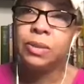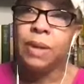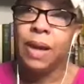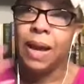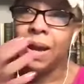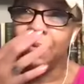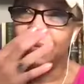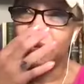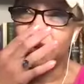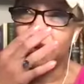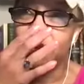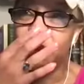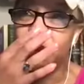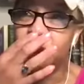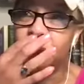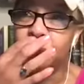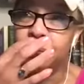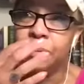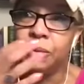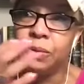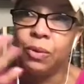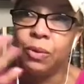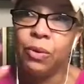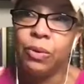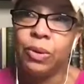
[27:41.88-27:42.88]
having
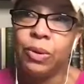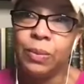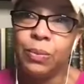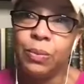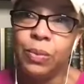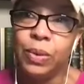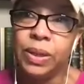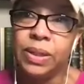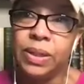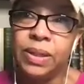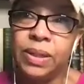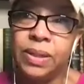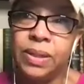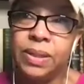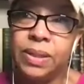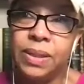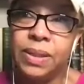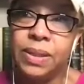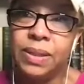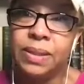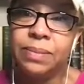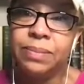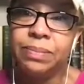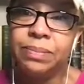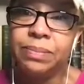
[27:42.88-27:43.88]
grown up when he
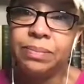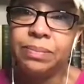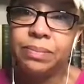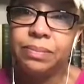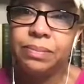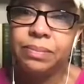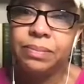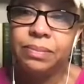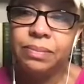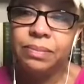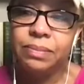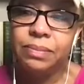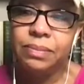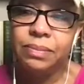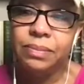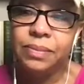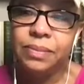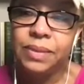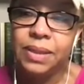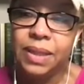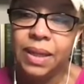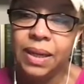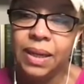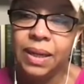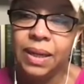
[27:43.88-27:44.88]
did
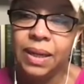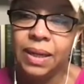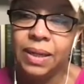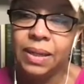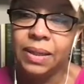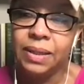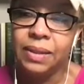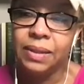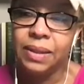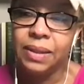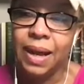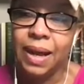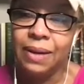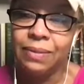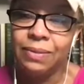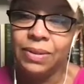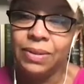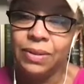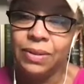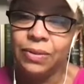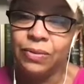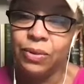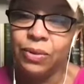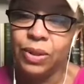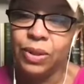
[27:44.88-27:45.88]
and
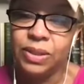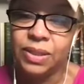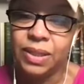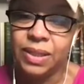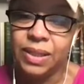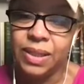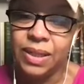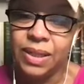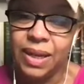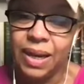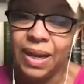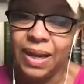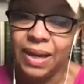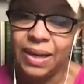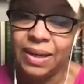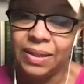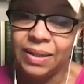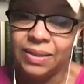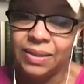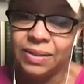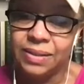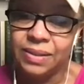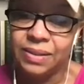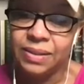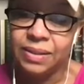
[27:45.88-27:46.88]
having the voice that he
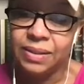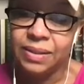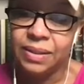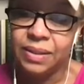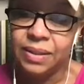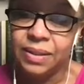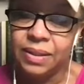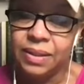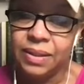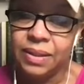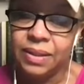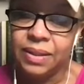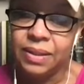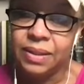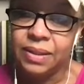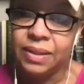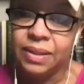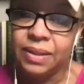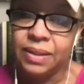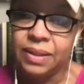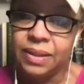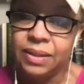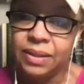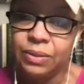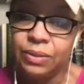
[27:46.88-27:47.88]
has,
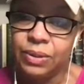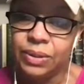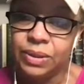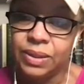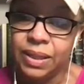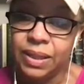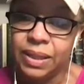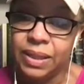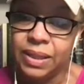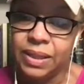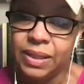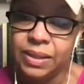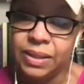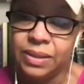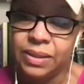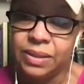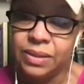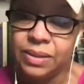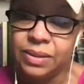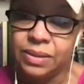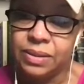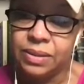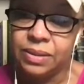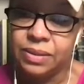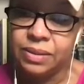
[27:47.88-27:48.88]
it was like
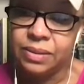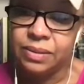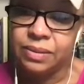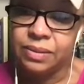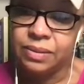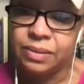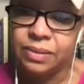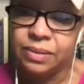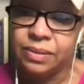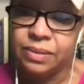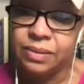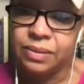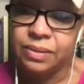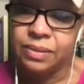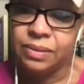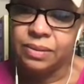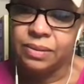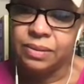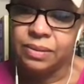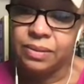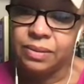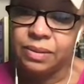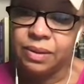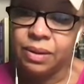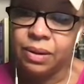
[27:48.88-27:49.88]
his
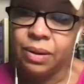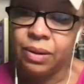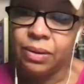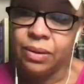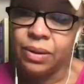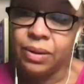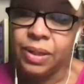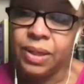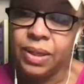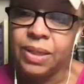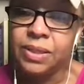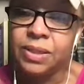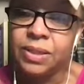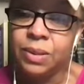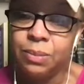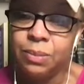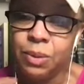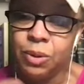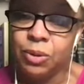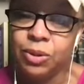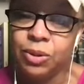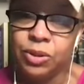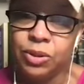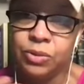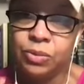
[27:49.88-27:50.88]

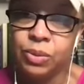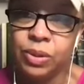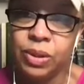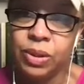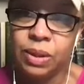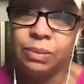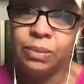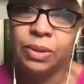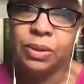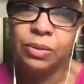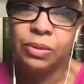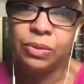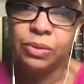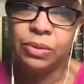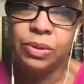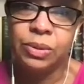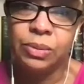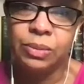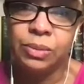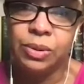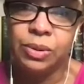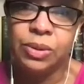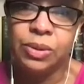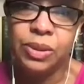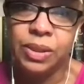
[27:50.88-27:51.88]
emotions were coming through in
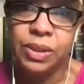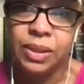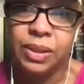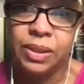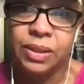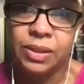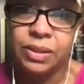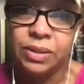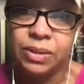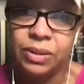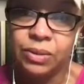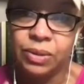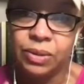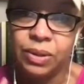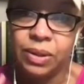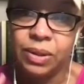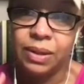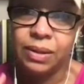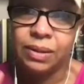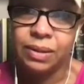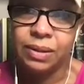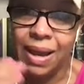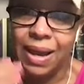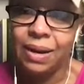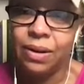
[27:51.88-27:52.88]
the music. And so
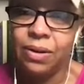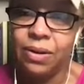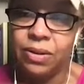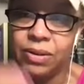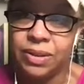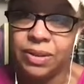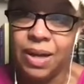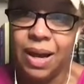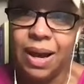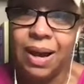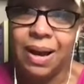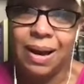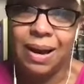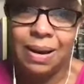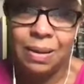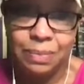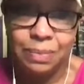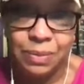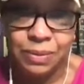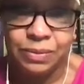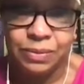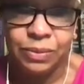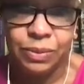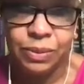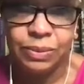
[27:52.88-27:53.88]
that on
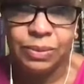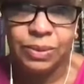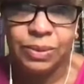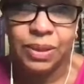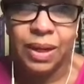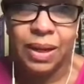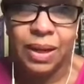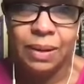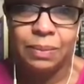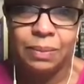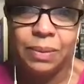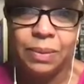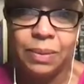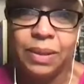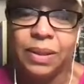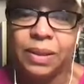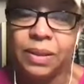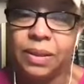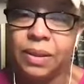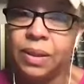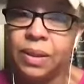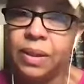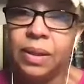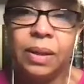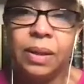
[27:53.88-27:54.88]
top of what was happening
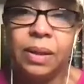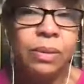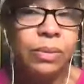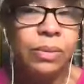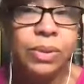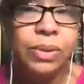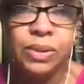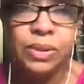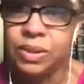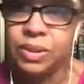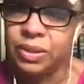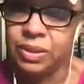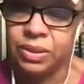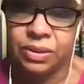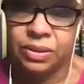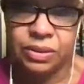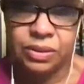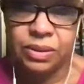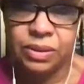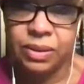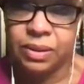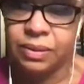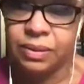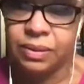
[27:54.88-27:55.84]
was just,